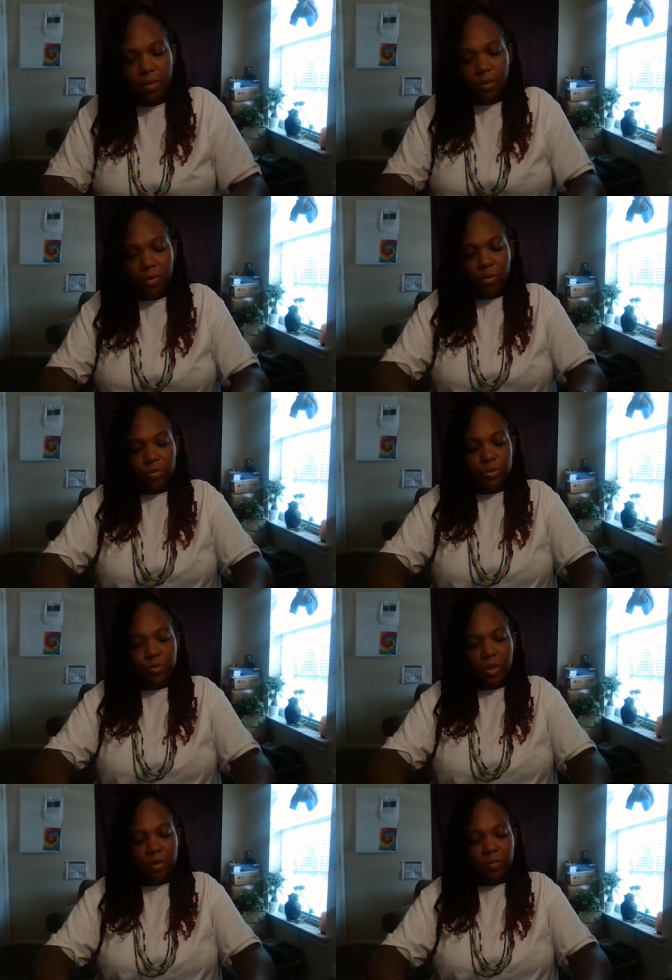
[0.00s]
You know,
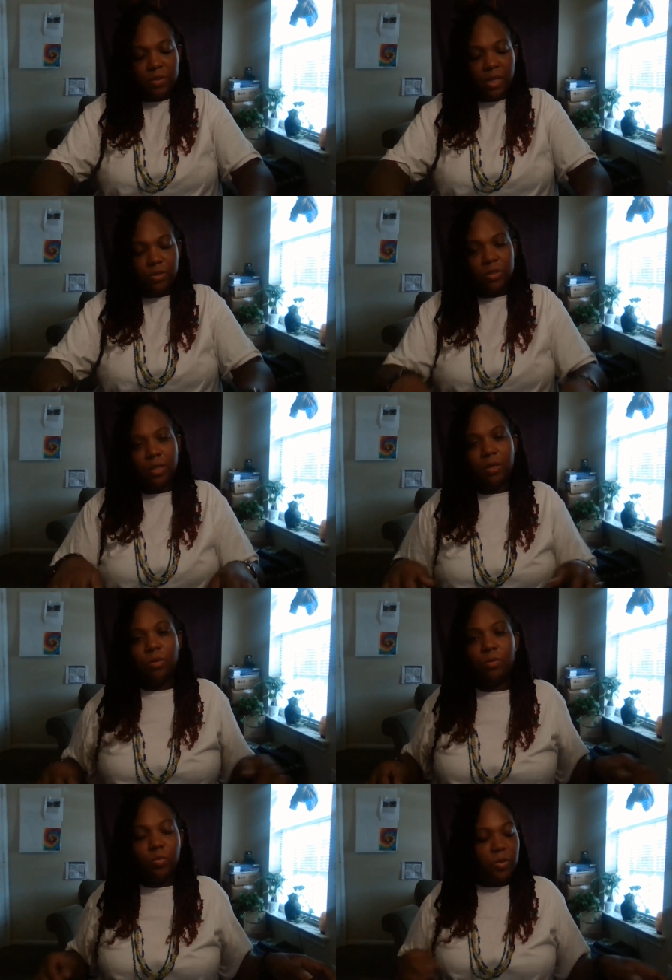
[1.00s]
dreams, I used to hear the
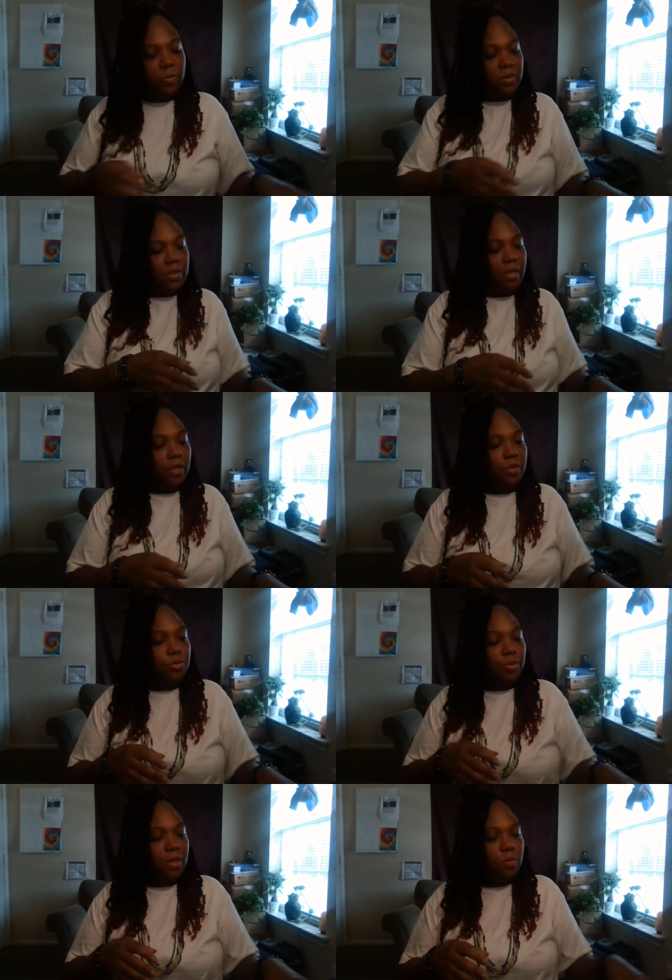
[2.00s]
old people say that
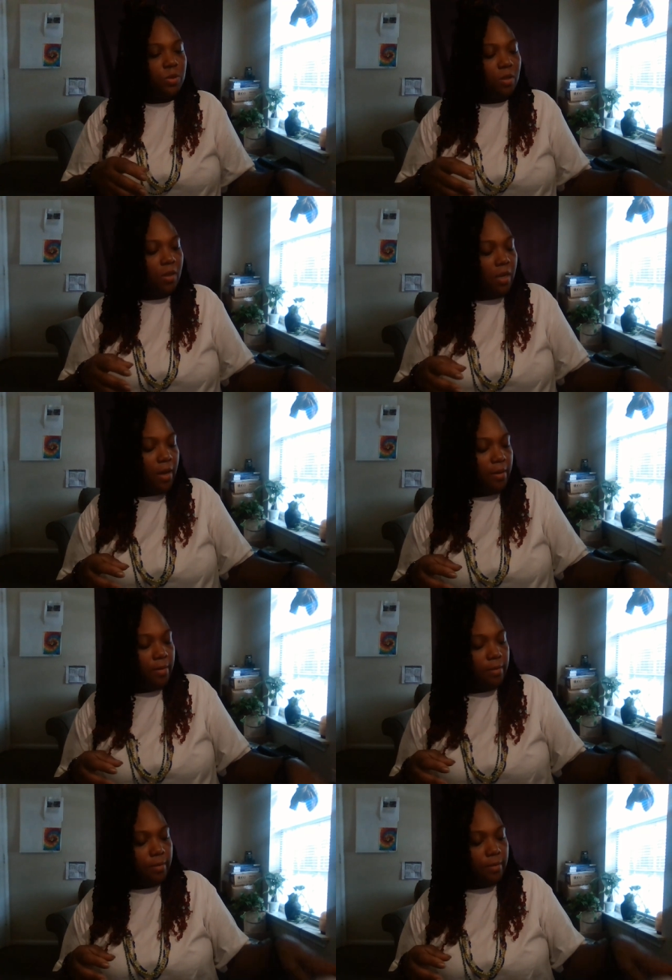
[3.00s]
dreams are like